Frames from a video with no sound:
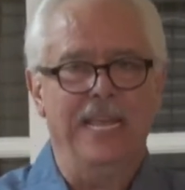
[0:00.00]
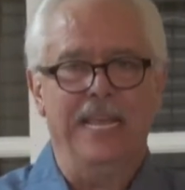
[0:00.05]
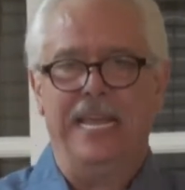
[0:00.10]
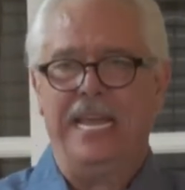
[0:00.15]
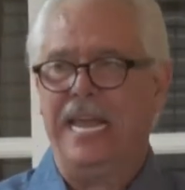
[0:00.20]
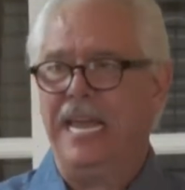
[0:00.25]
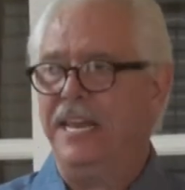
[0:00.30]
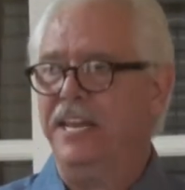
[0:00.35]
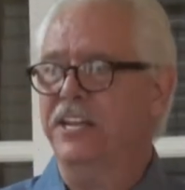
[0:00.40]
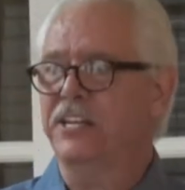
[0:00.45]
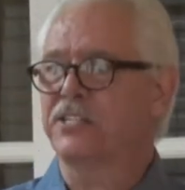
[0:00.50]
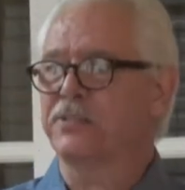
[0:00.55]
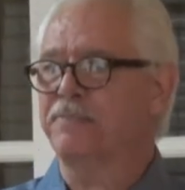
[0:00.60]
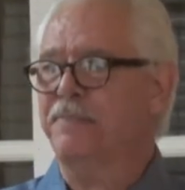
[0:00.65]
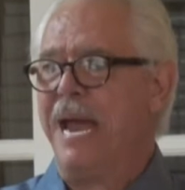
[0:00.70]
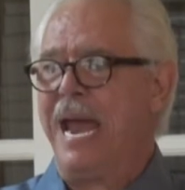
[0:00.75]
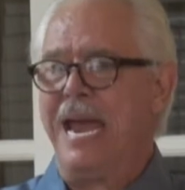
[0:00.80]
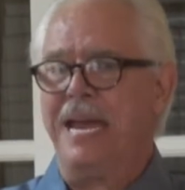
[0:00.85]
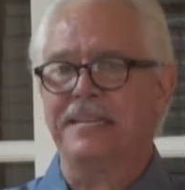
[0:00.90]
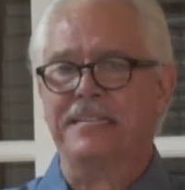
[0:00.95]
It is
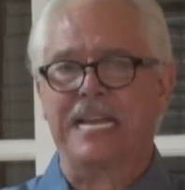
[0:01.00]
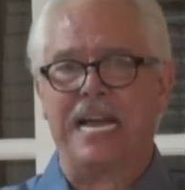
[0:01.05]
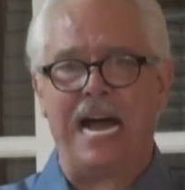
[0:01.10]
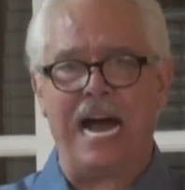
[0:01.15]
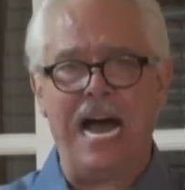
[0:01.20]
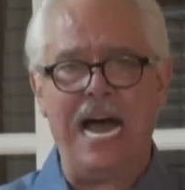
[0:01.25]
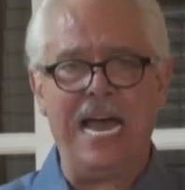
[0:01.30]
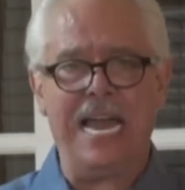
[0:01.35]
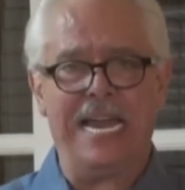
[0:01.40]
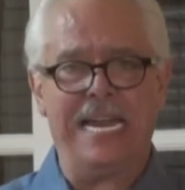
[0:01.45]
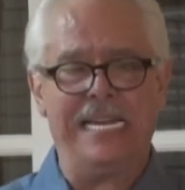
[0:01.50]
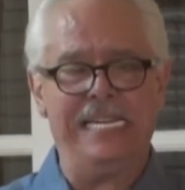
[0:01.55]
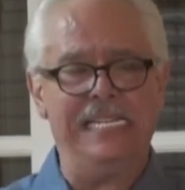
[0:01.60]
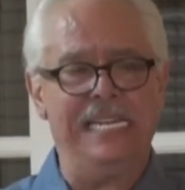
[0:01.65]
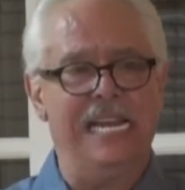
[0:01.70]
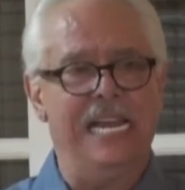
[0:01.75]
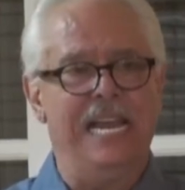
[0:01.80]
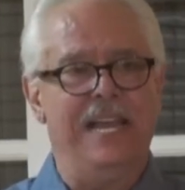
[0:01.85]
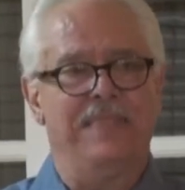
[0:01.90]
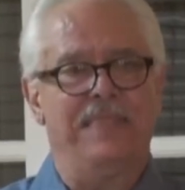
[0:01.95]
mankind
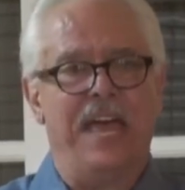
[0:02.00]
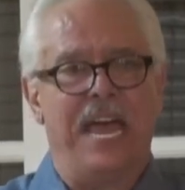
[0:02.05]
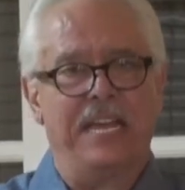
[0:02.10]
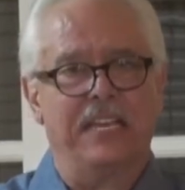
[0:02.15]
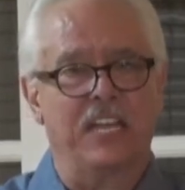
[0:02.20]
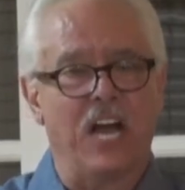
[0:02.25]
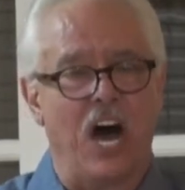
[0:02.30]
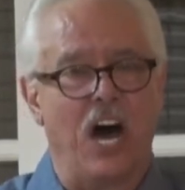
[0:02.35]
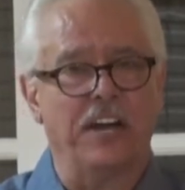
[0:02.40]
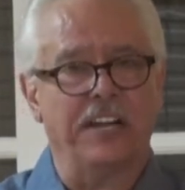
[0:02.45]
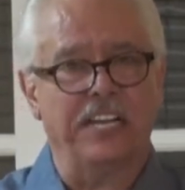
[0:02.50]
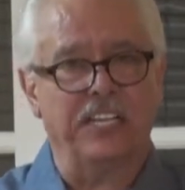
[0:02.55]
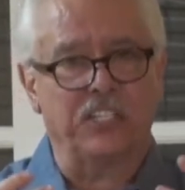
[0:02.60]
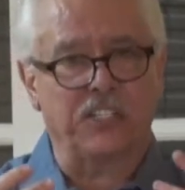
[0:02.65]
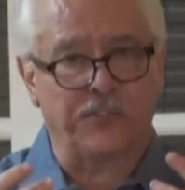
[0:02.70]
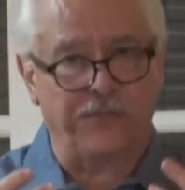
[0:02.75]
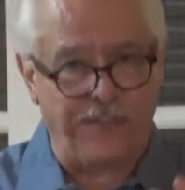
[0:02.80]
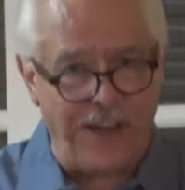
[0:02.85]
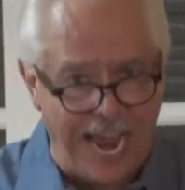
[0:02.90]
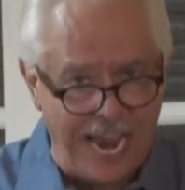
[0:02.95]
that God
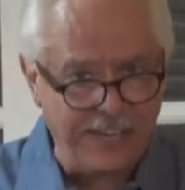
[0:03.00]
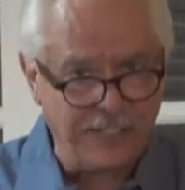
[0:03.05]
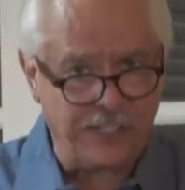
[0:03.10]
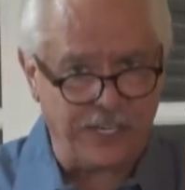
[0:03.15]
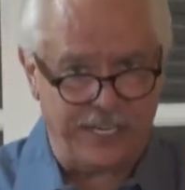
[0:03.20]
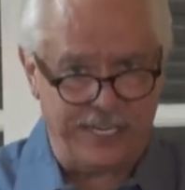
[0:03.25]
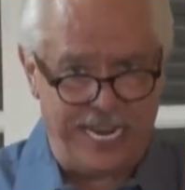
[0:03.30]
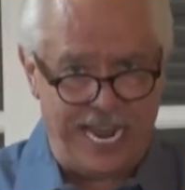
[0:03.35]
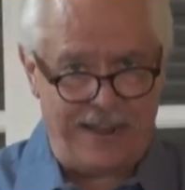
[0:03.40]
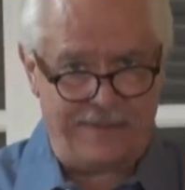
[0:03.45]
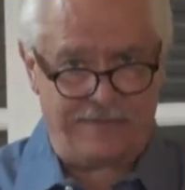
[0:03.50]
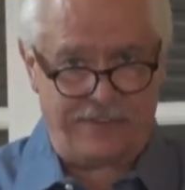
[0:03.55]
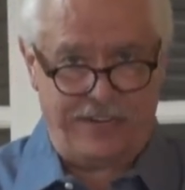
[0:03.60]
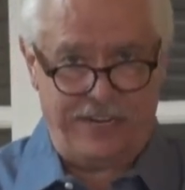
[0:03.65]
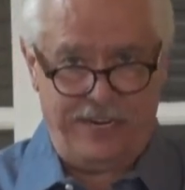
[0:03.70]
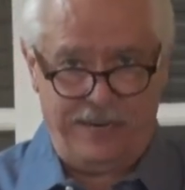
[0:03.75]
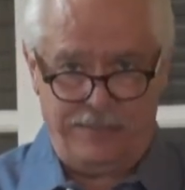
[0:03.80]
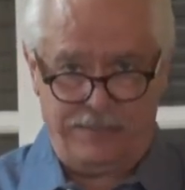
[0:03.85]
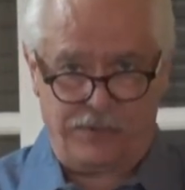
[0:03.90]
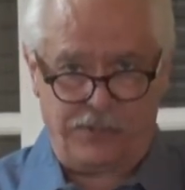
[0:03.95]
has fashioned after
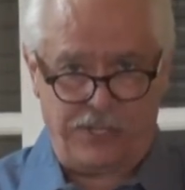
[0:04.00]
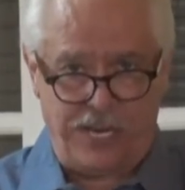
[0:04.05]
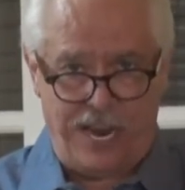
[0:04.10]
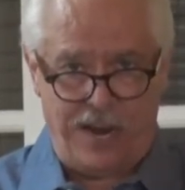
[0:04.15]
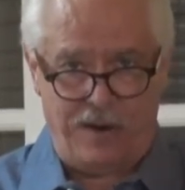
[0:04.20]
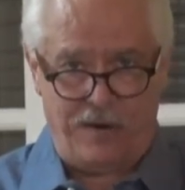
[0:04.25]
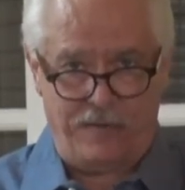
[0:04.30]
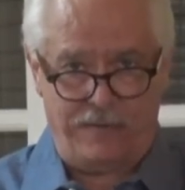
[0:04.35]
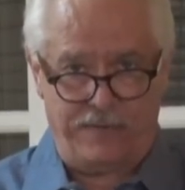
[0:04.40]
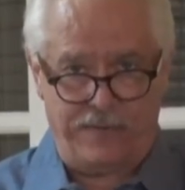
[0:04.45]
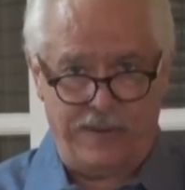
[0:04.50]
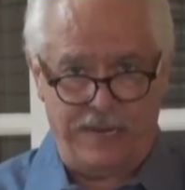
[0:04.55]
himself.